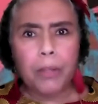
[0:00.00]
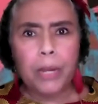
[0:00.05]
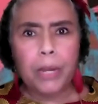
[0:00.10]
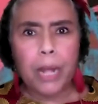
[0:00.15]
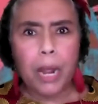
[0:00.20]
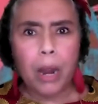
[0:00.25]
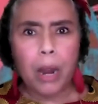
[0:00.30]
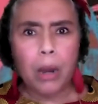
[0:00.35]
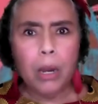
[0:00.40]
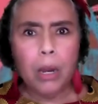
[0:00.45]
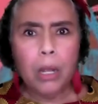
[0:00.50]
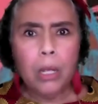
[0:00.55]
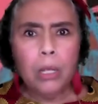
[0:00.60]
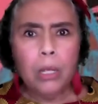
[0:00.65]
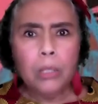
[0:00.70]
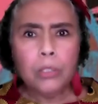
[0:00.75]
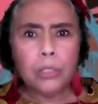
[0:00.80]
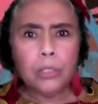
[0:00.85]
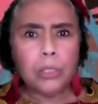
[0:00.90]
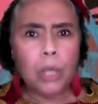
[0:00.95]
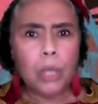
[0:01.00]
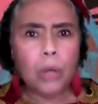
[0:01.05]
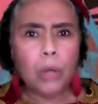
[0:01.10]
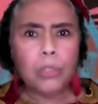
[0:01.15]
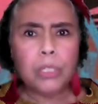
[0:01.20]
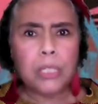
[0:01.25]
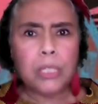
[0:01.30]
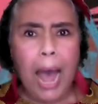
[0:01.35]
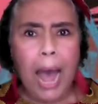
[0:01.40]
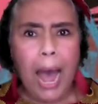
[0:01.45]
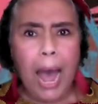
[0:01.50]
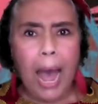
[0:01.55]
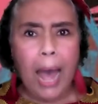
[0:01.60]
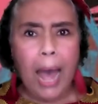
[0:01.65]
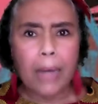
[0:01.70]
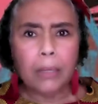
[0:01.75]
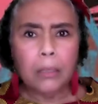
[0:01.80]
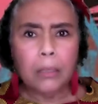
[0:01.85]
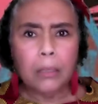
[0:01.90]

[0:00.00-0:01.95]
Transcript: there, so sad.